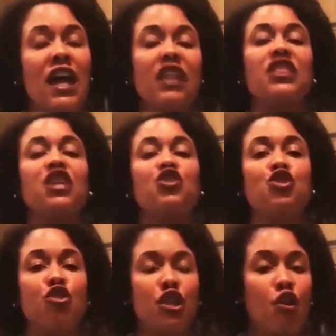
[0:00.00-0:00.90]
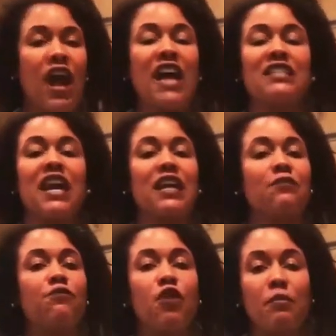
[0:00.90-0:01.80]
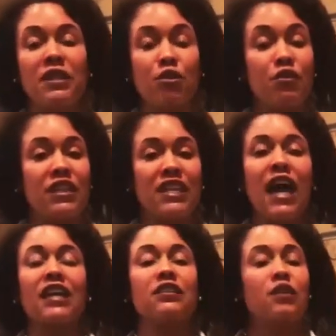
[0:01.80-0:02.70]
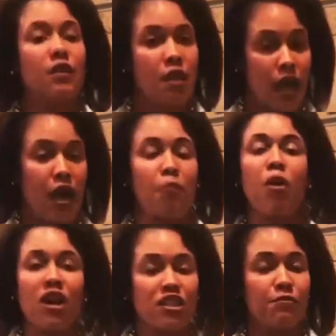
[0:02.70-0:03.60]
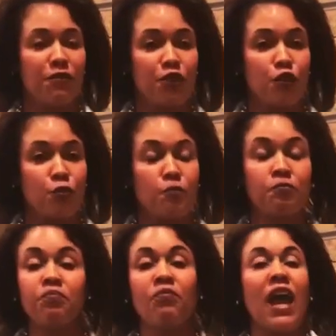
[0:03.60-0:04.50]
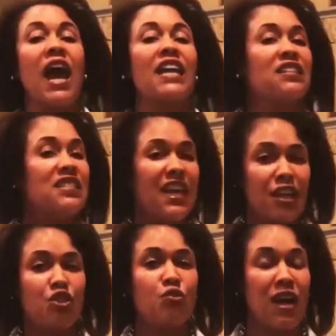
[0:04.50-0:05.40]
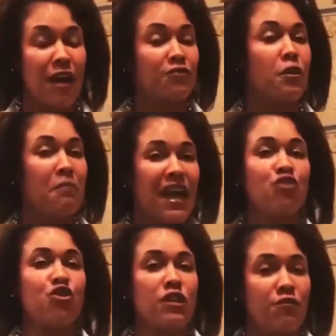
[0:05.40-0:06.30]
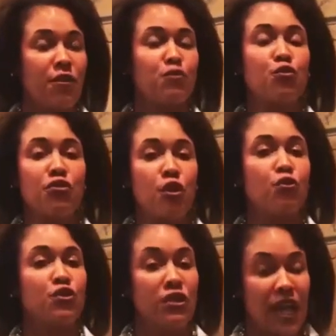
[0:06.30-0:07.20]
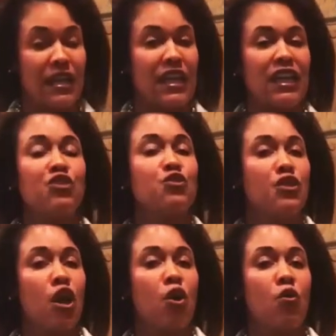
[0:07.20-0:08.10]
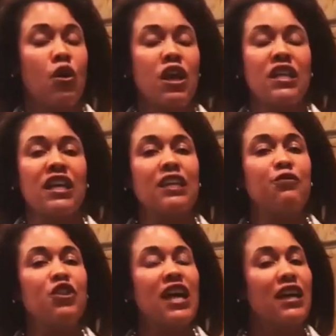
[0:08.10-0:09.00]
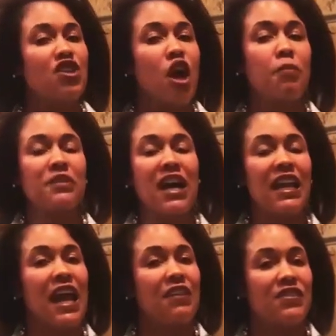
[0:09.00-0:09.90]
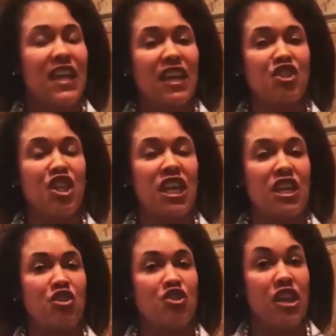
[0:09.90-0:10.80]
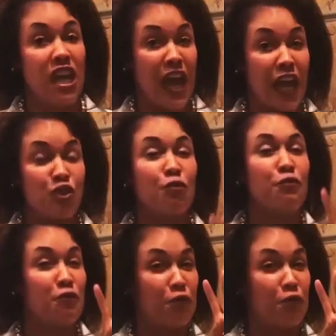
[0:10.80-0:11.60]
healthy journey or anti-inflammatory diet uh, possible for you I can tell you after my journey from 2008 to now that if you adopt a lifestyle change and you